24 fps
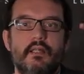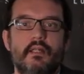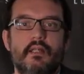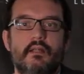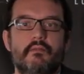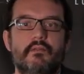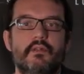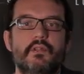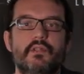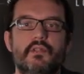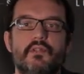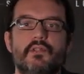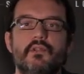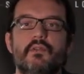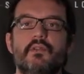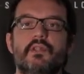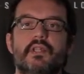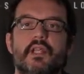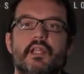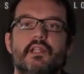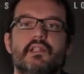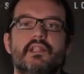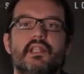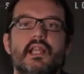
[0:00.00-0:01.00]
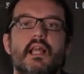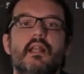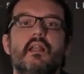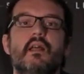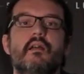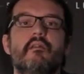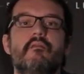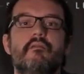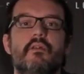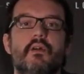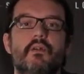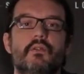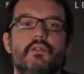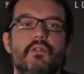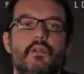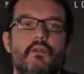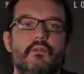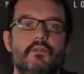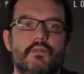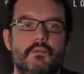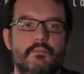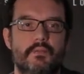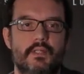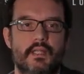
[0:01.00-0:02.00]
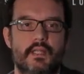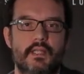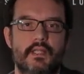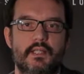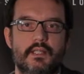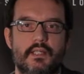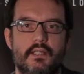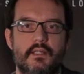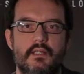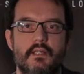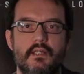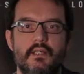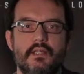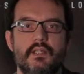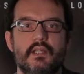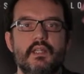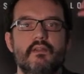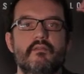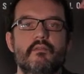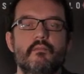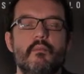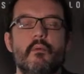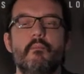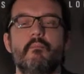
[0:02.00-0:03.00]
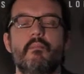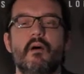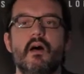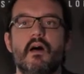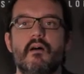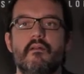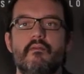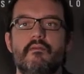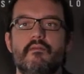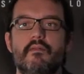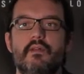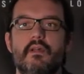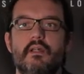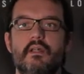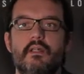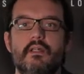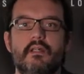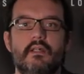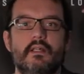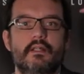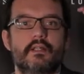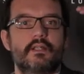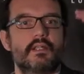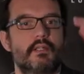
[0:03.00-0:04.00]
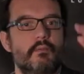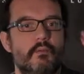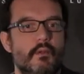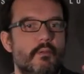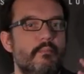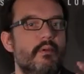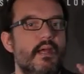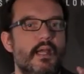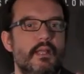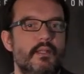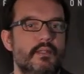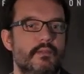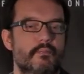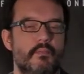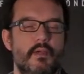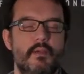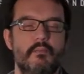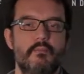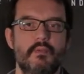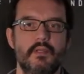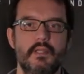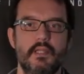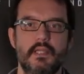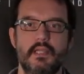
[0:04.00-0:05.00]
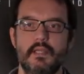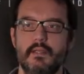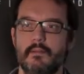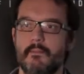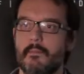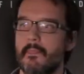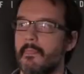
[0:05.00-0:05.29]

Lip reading: Like for instance, you can take a satellite photo of some data, see it from above, and see what the patterns might be.